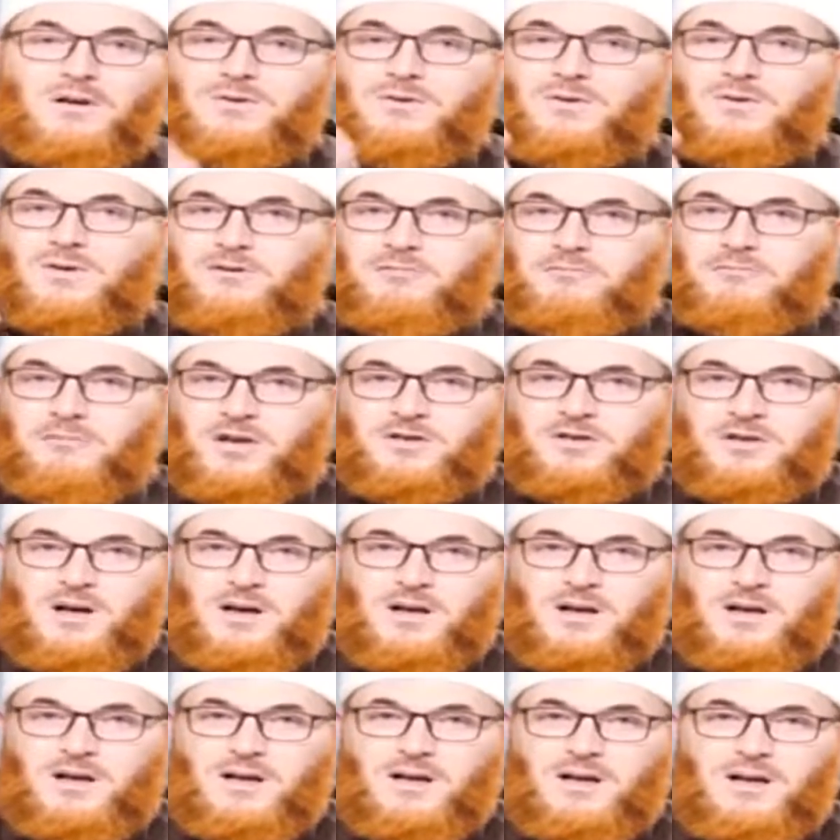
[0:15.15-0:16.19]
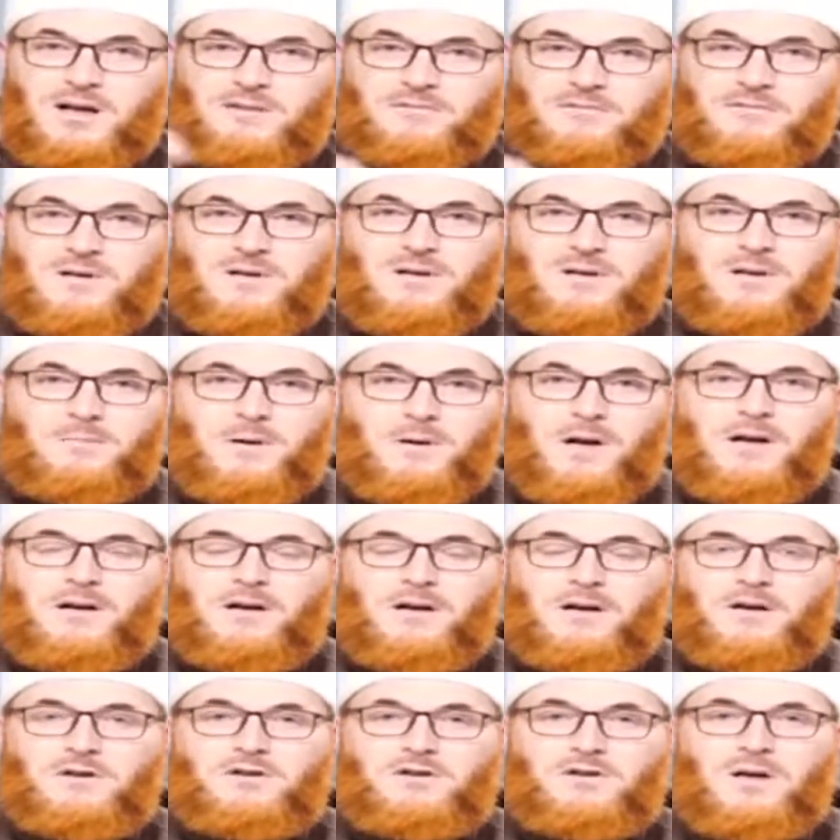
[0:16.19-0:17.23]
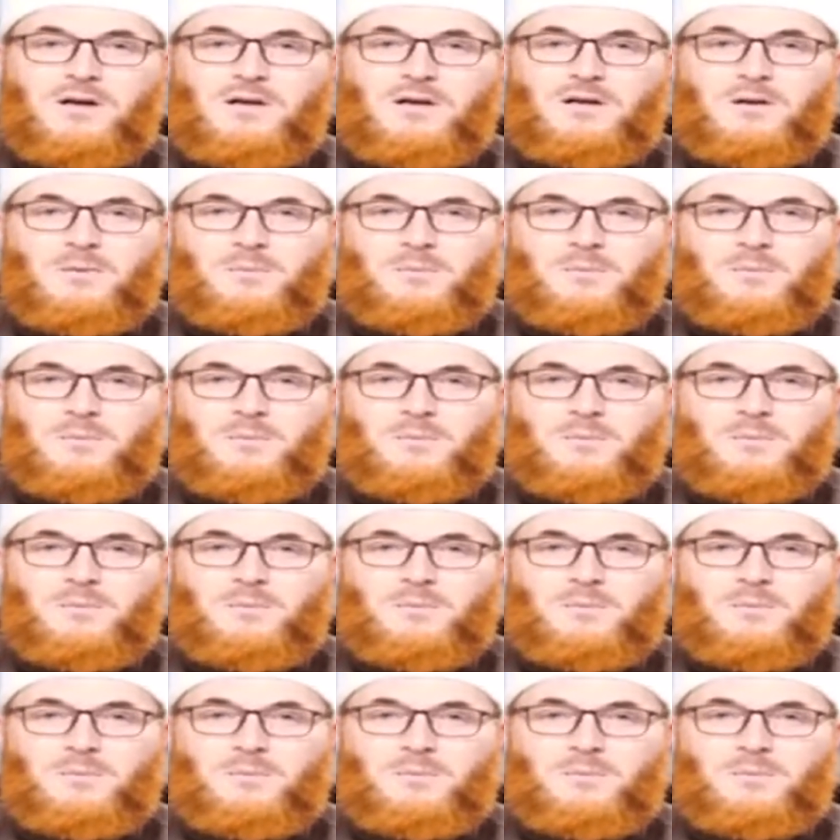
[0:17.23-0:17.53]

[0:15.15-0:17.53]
So if mashallah after you prayed Isha,